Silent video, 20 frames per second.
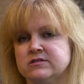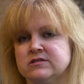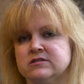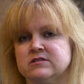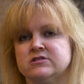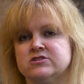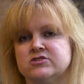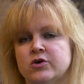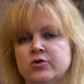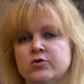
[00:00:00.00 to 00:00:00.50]
this
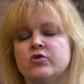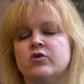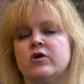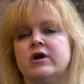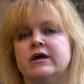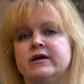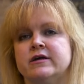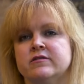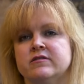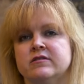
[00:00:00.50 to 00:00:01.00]
is so
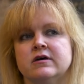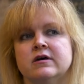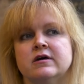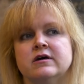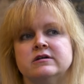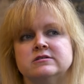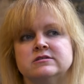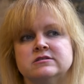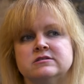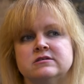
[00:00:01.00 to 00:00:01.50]
great
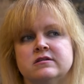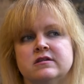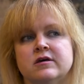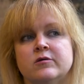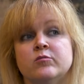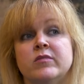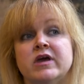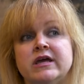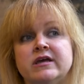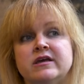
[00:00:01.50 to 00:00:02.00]
that,
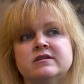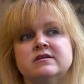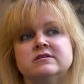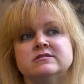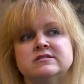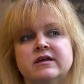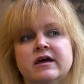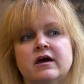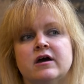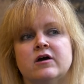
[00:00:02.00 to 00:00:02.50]
that Macon
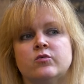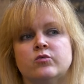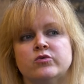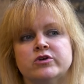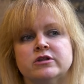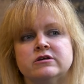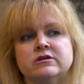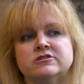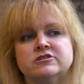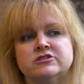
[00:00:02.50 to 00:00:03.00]
is now
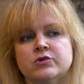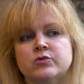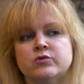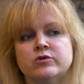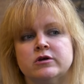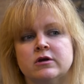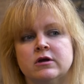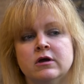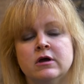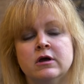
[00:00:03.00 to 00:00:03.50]
really
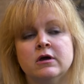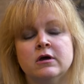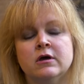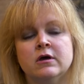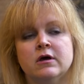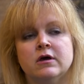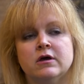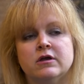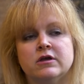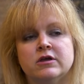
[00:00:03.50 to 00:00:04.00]
showing,
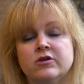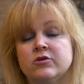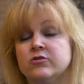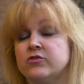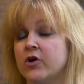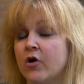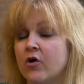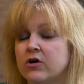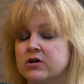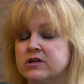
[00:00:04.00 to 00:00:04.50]
you
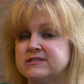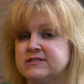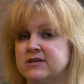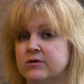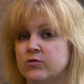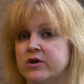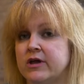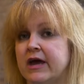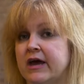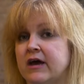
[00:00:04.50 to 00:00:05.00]
know, the artists
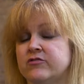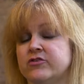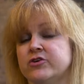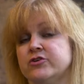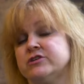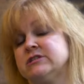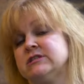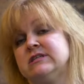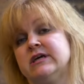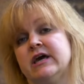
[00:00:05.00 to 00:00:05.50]
that we have
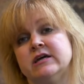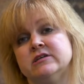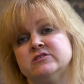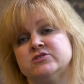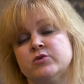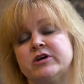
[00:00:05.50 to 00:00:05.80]
here today.